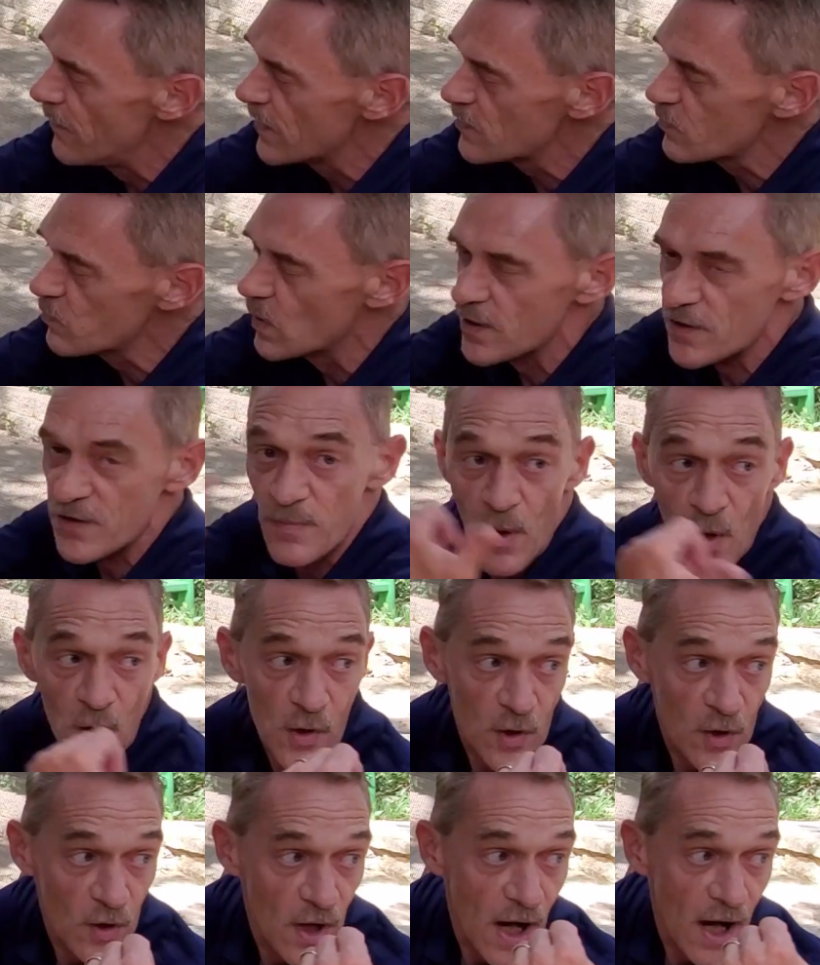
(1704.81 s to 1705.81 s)
This one
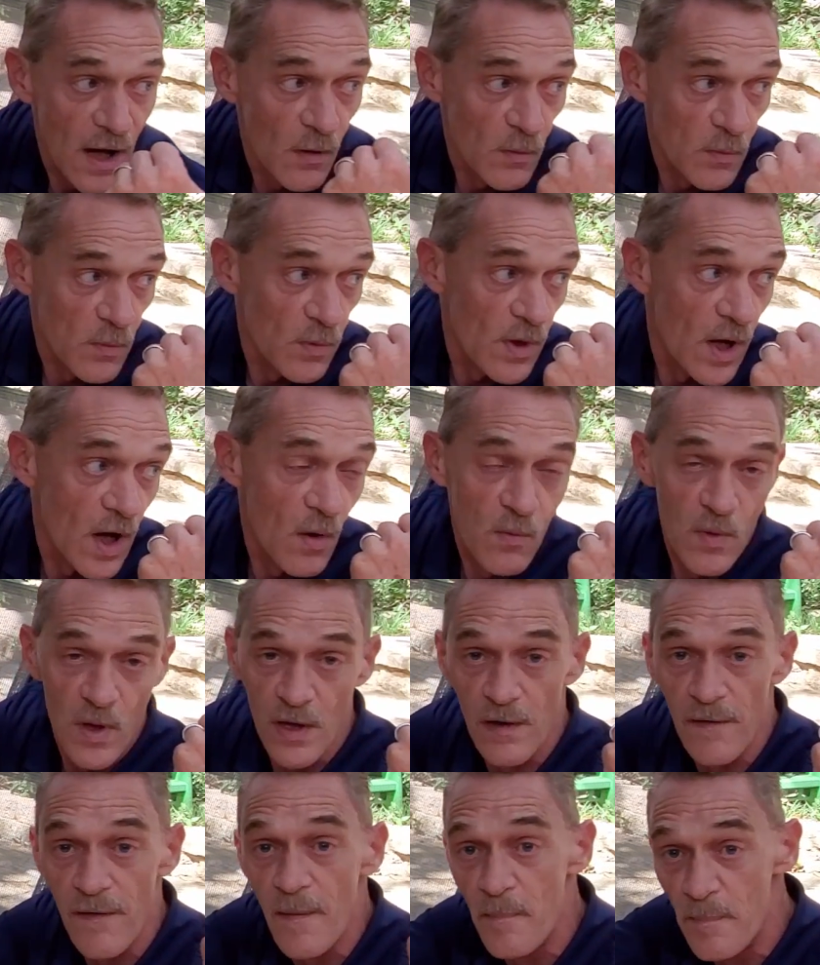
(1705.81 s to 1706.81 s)
smoker
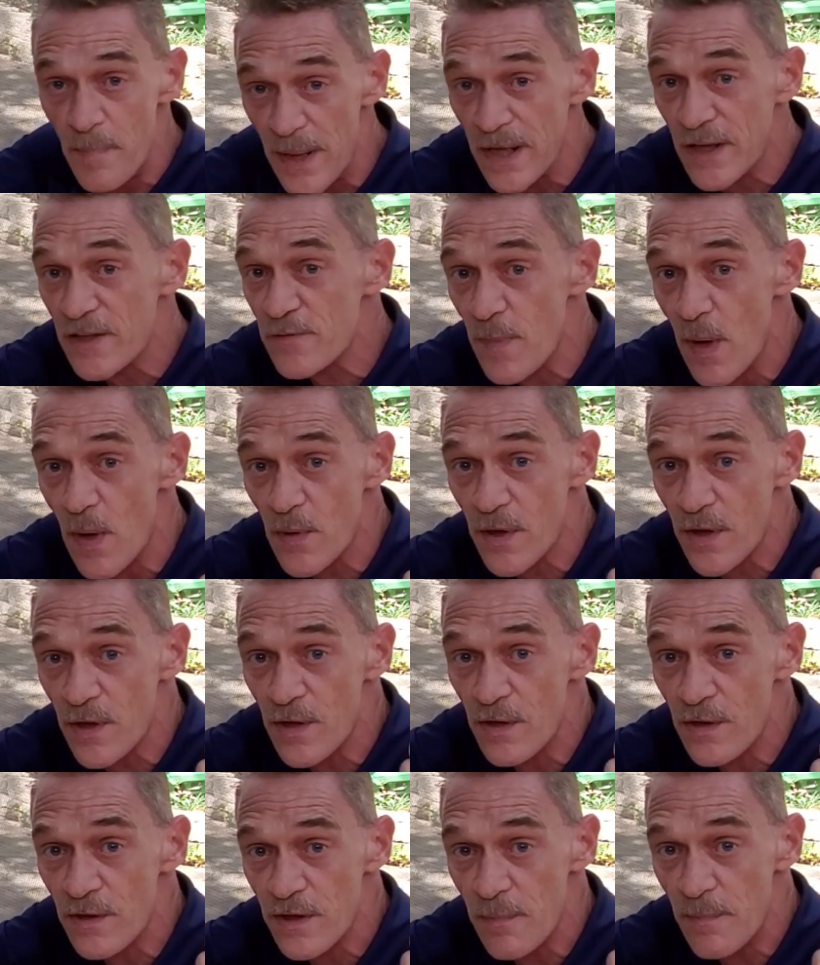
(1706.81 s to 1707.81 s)
I'll run on the big
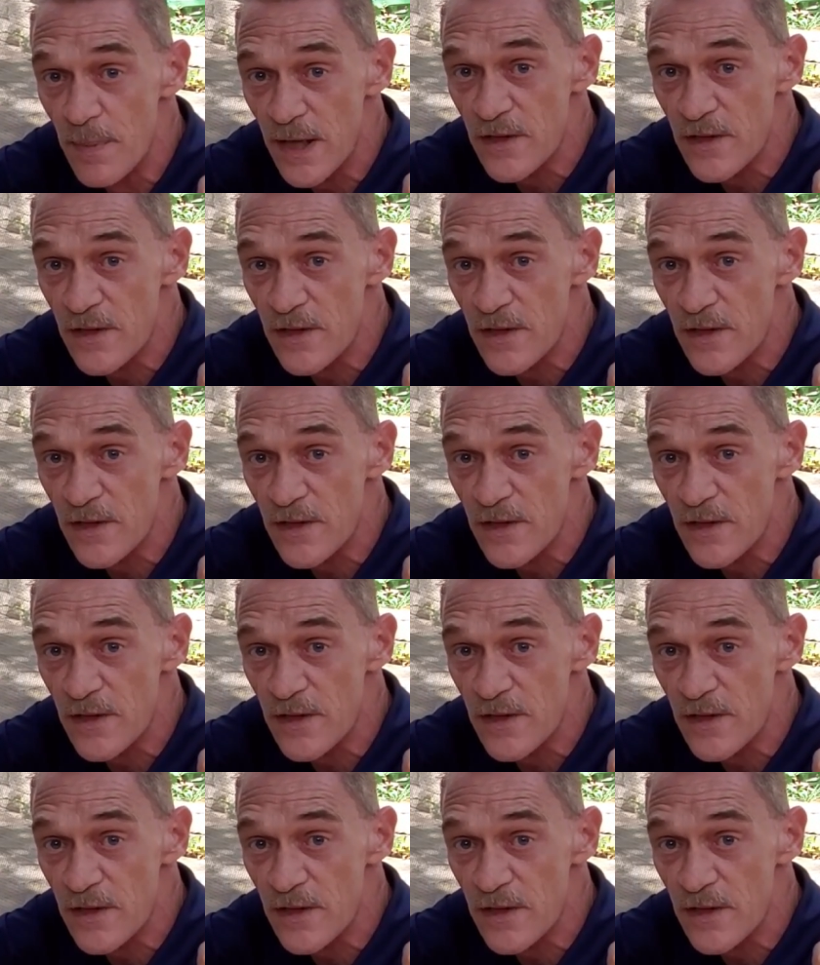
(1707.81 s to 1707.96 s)
smoker,